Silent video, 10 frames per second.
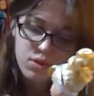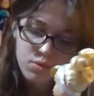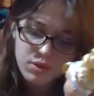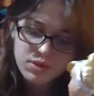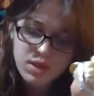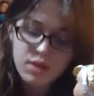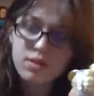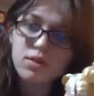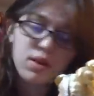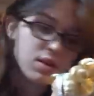What is that?
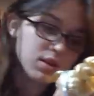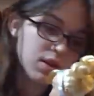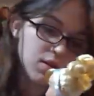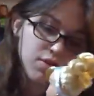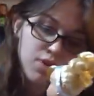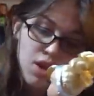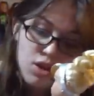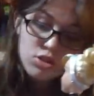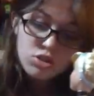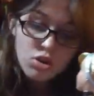Okay, get that off.
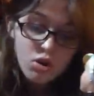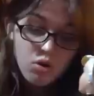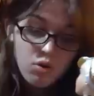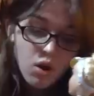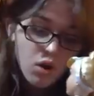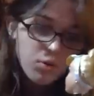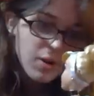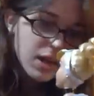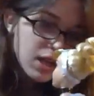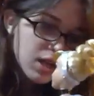So
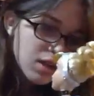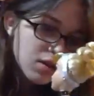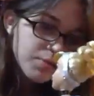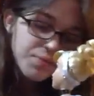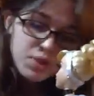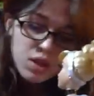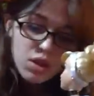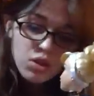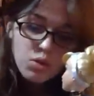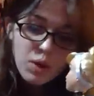already
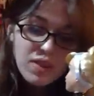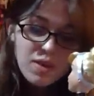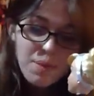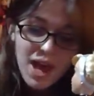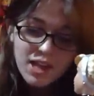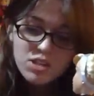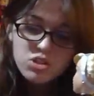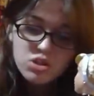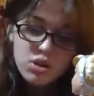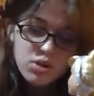the way they
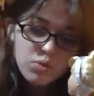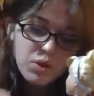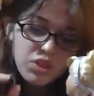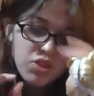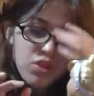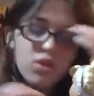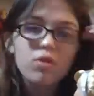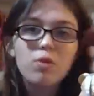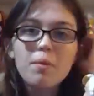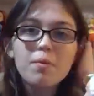packaged her with
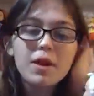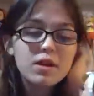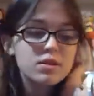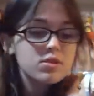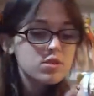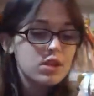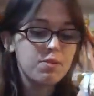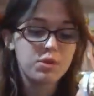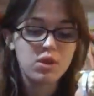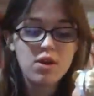the rubber bands to
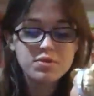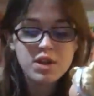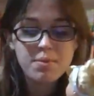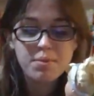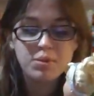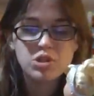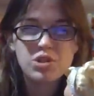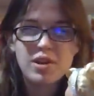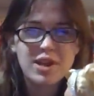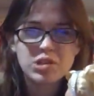keep the gloves up, which
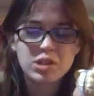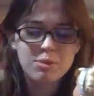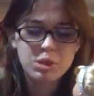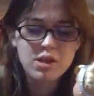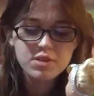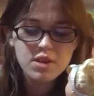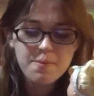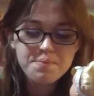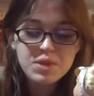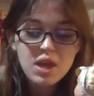didn't actually keep the
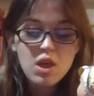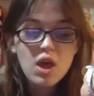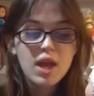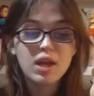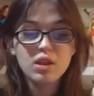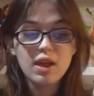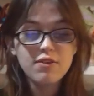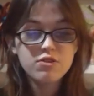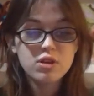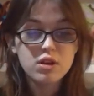up, it
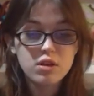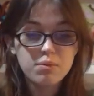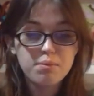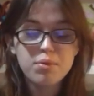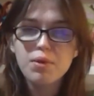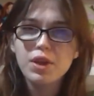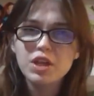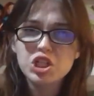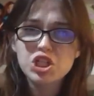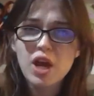left an imp- like
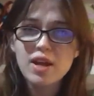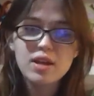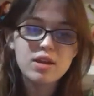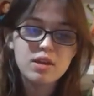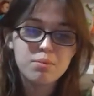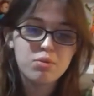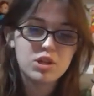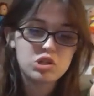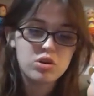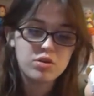a shiny
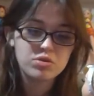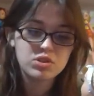impression on her